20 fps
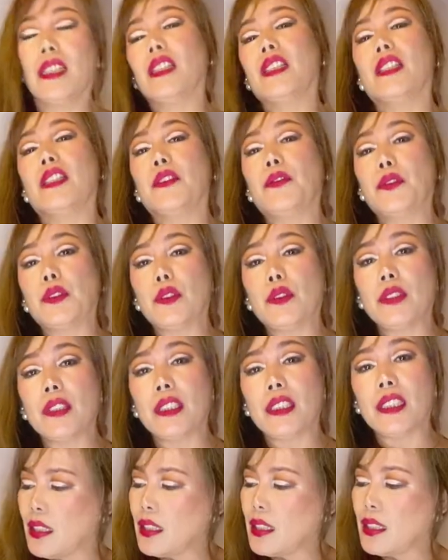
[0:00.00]
if you
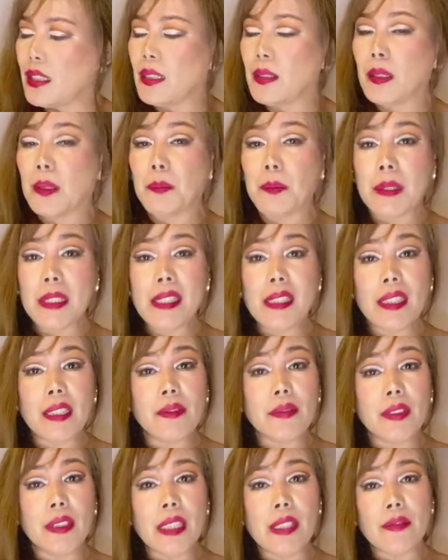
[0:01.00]
did uh, please
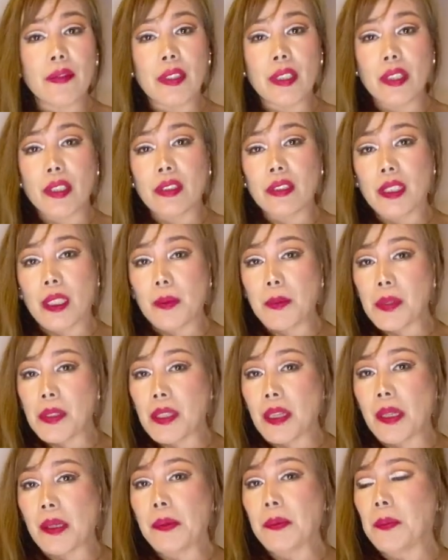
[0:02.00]
give this video a thumbs
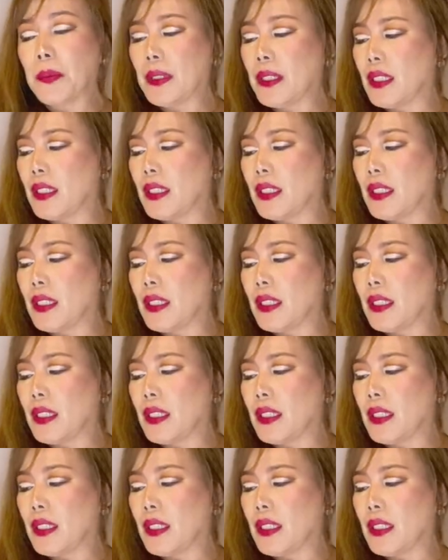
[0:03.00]
up